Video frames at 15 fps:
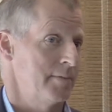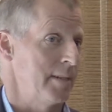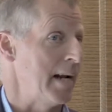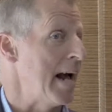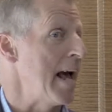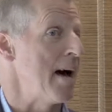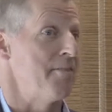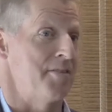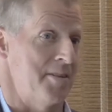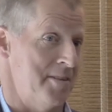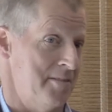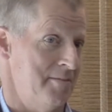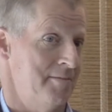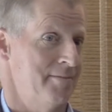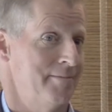And I
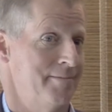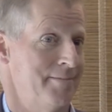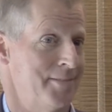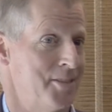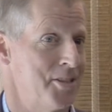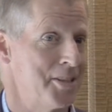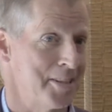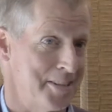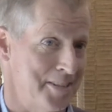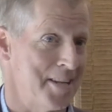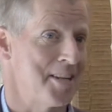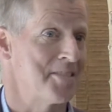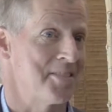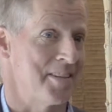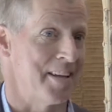haven't. She can
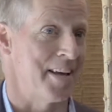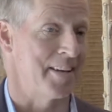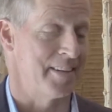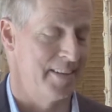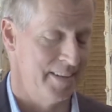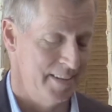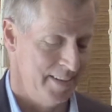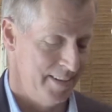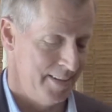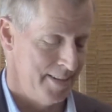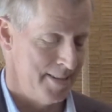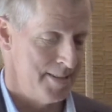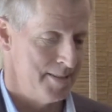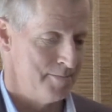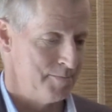attest to
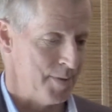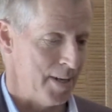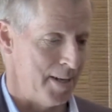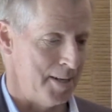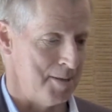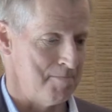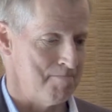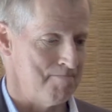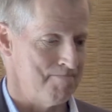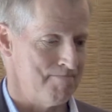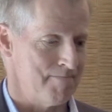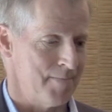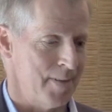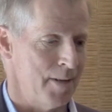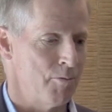that. Um,
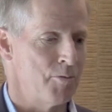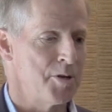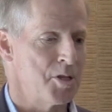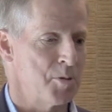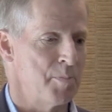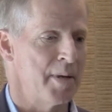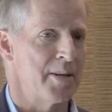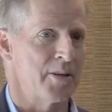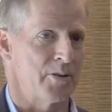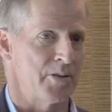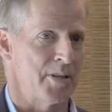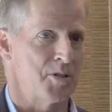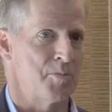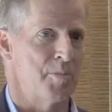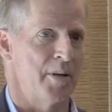every speaker
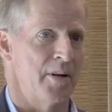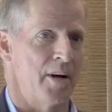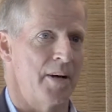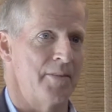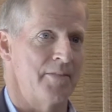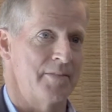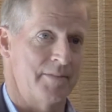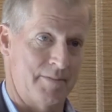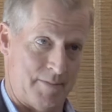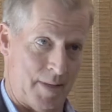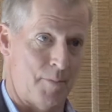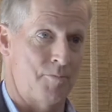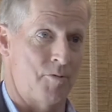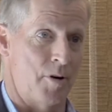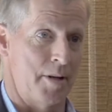that's been on
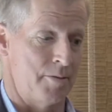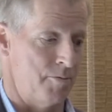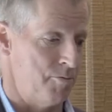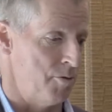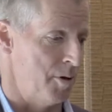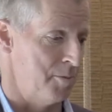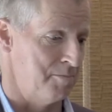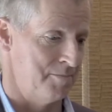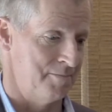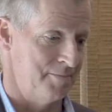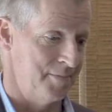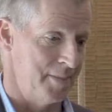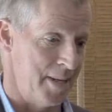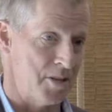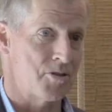up front from
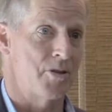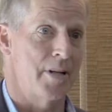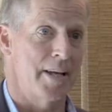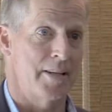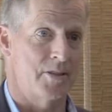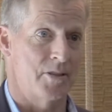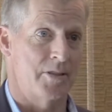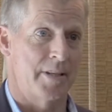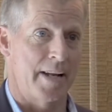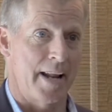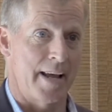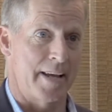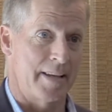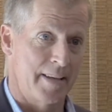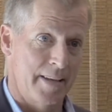yesterday to
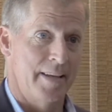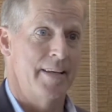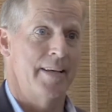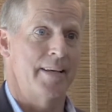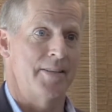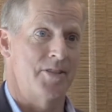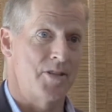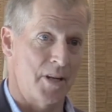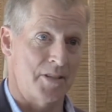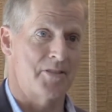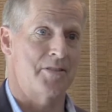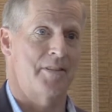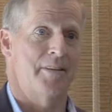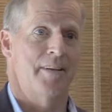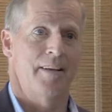today, it
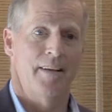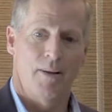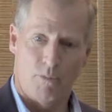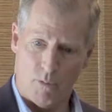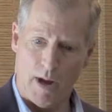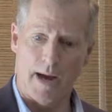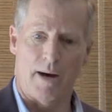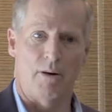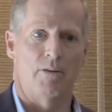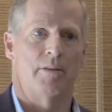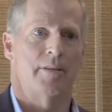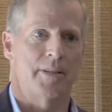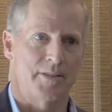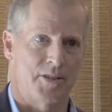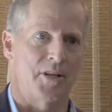just, wow,
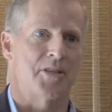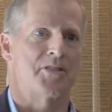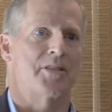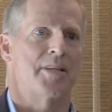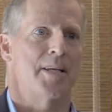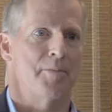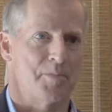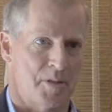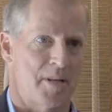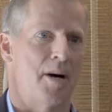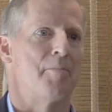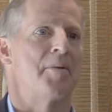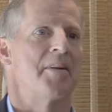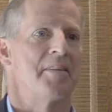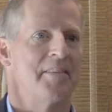it just keeps
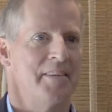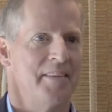coming.